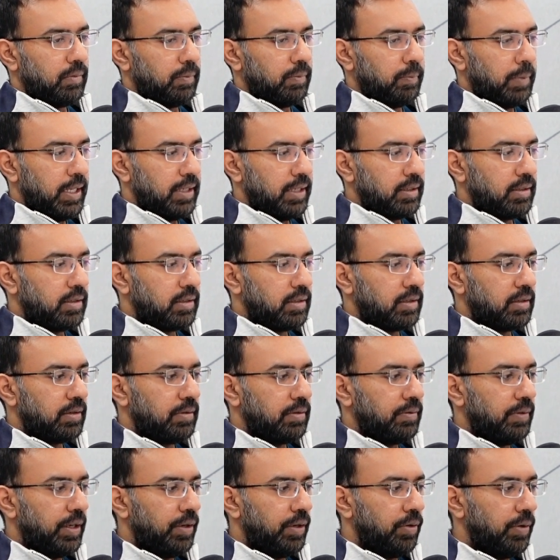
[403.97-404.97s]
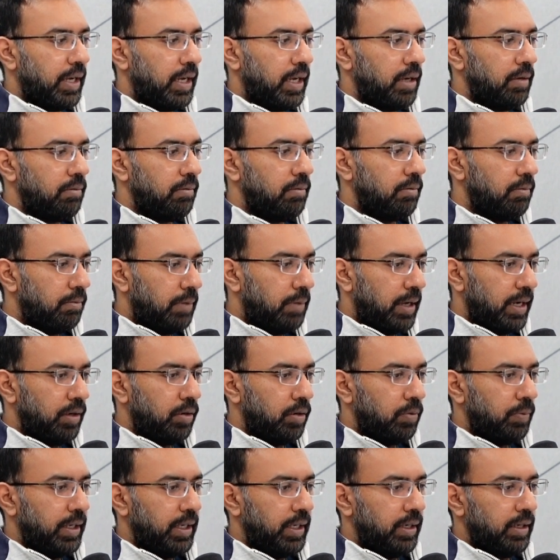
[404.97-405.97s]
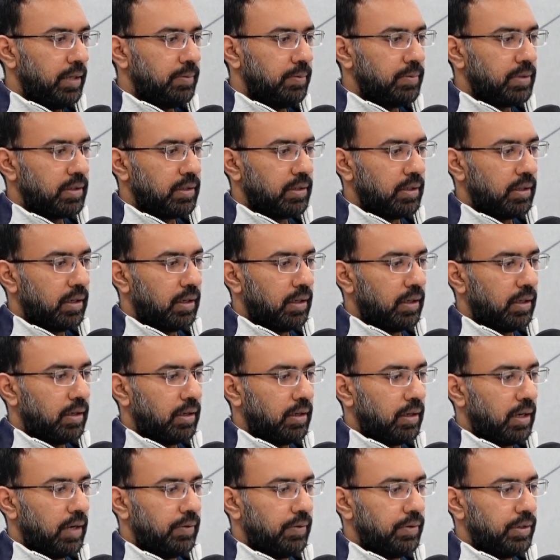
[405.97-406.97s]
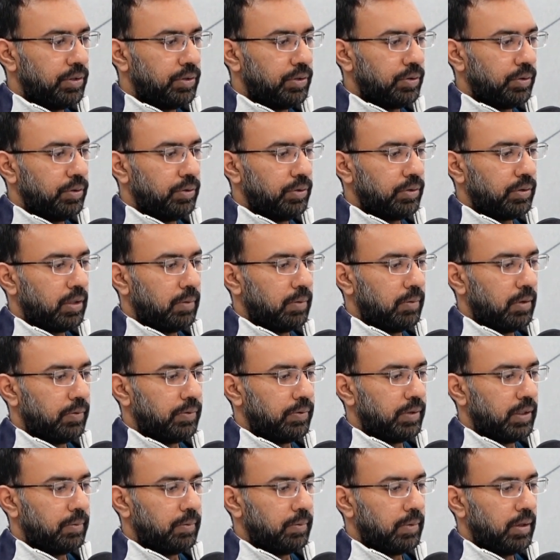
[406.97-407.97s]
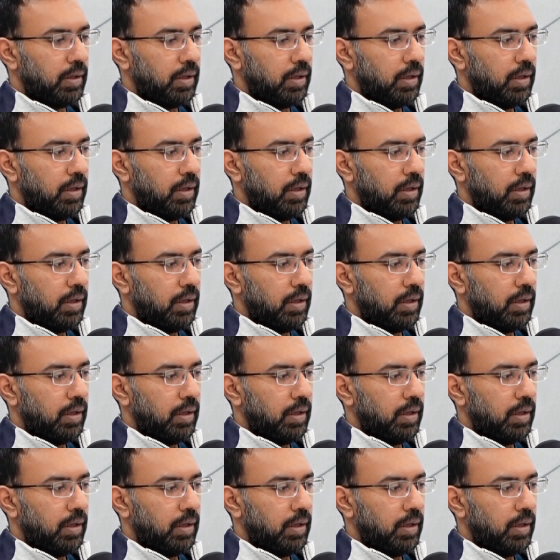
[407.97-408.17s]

places where you can buy domain names. I will show you some of them.